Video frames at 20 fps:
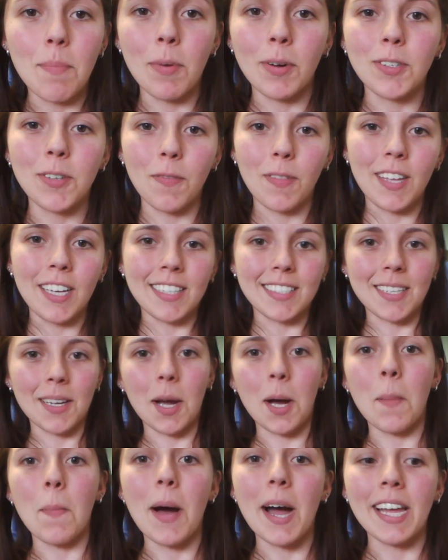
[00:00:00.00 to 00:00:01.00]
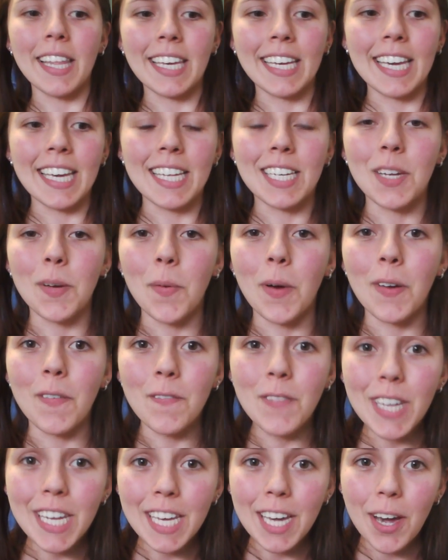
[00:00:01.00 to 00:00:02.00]
a bunch of things and compiling it into
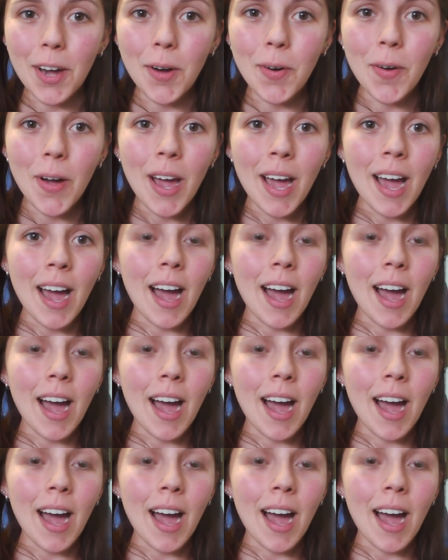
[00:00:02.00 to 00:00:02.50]
one video.